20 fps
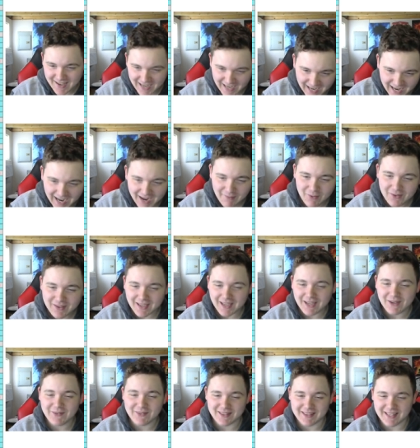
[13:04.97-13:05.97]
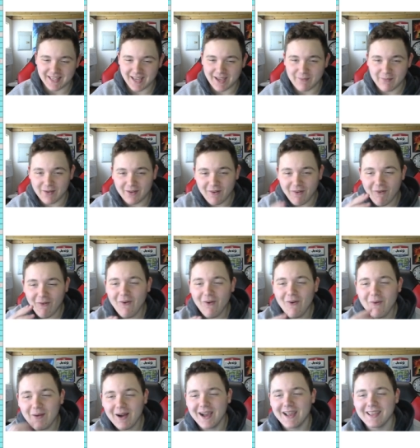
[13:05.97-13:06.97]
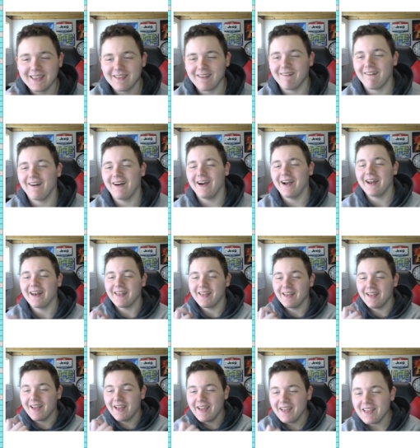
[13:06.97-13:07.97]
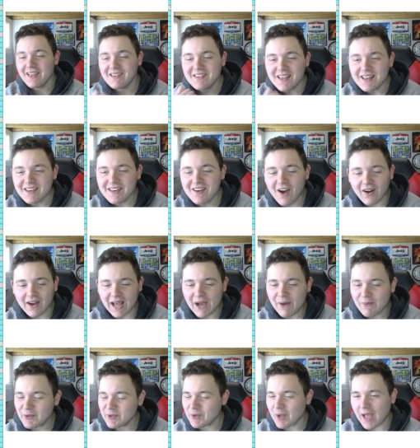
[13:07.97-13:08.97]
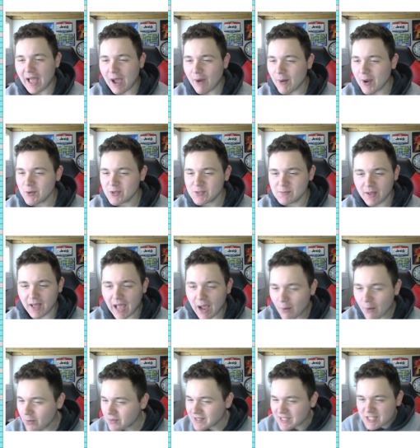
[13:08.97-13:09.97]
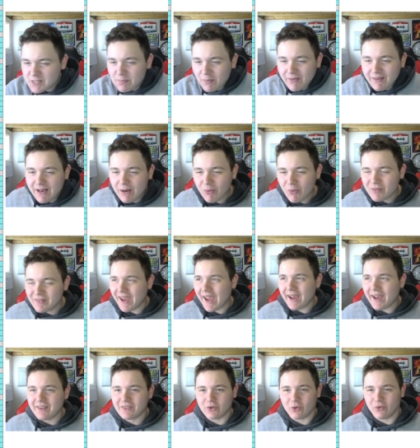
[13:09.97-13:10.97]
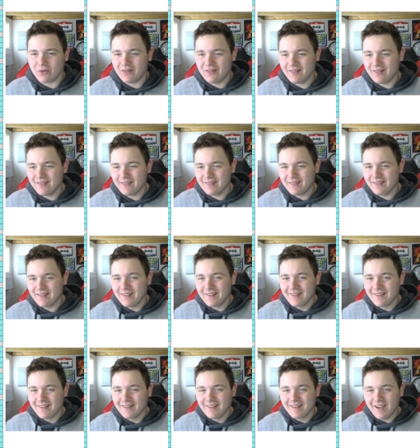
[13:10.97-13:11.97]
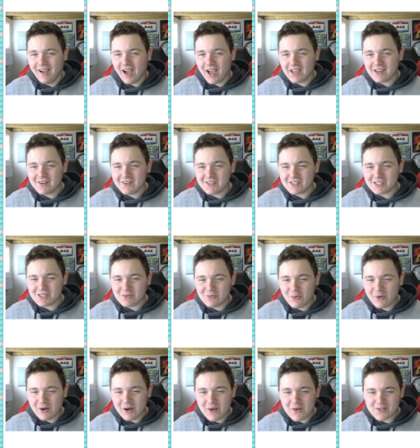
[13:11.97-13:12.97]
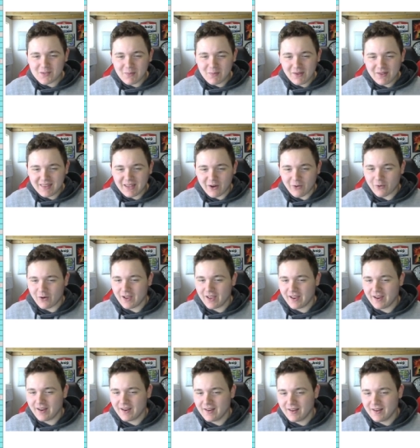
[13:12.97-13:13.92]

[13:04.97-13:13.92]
I'm okay with that, but oh my god. Is that not how was I spelling Aerodactyl? I could have sworn I was spelling that right.